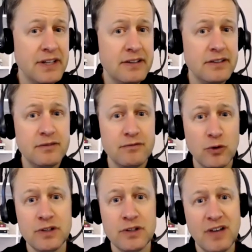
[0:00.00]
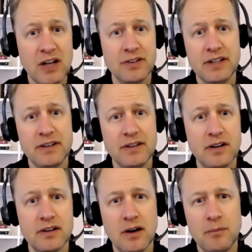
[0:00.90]
fully validated
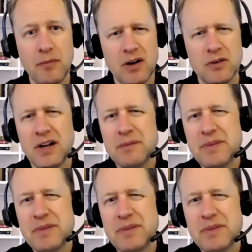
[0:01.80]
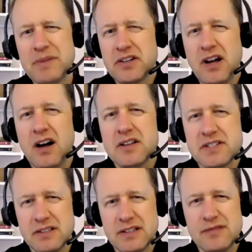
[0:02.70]
our model, right? Because you're
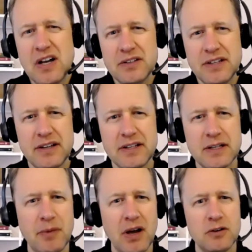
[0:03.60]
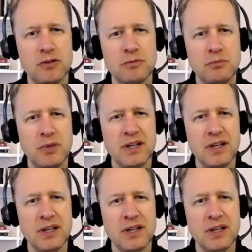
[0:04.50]
constantly validating your model. But